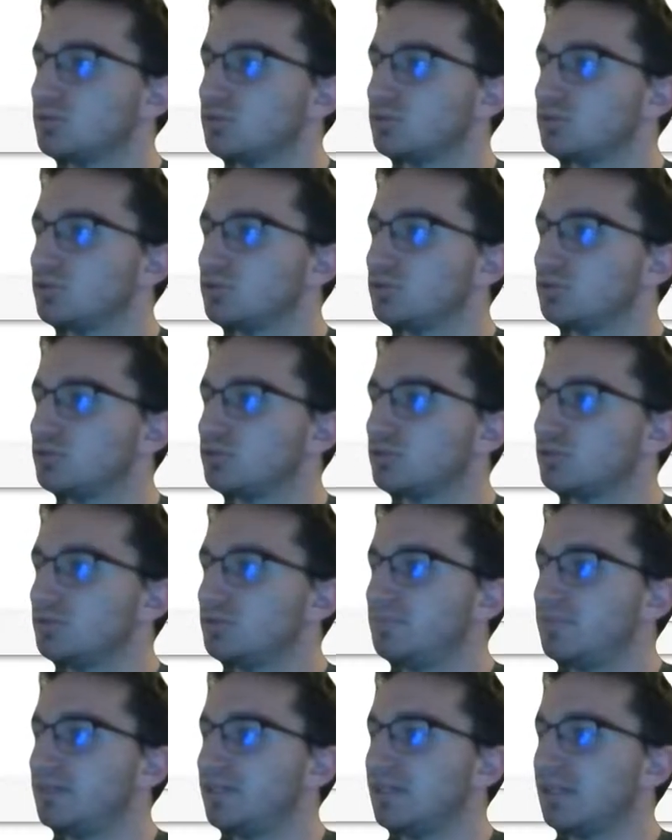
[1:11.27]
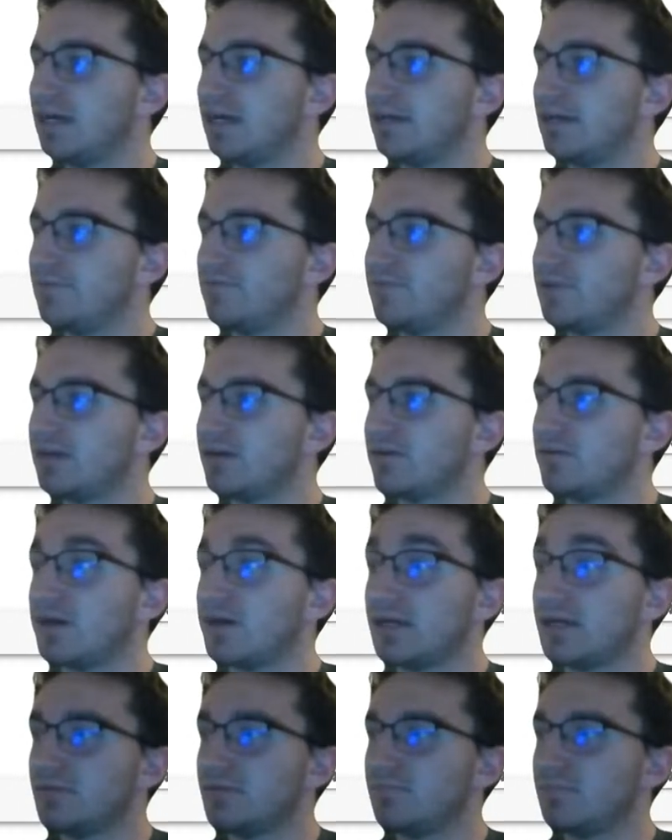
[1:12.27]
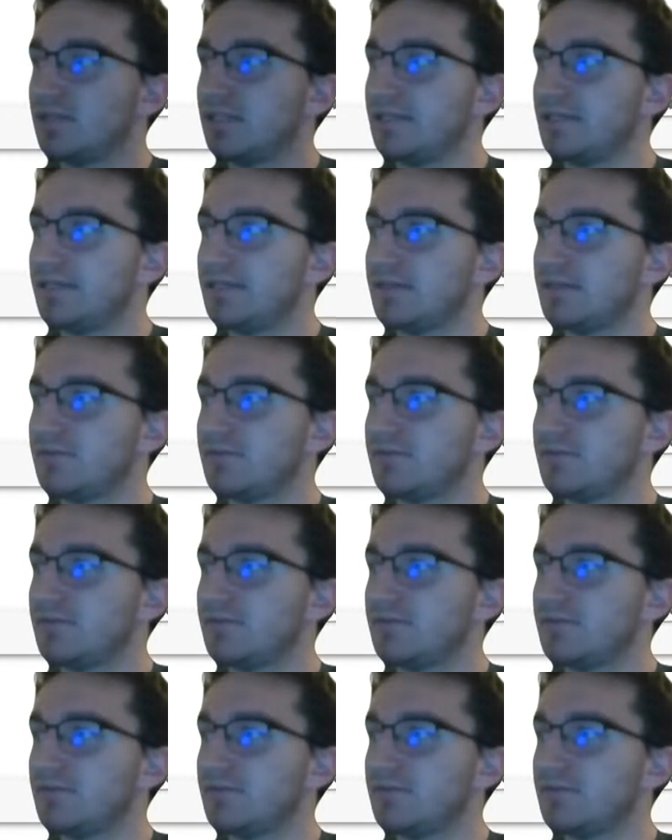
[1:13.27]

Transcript: should be live now, I believe.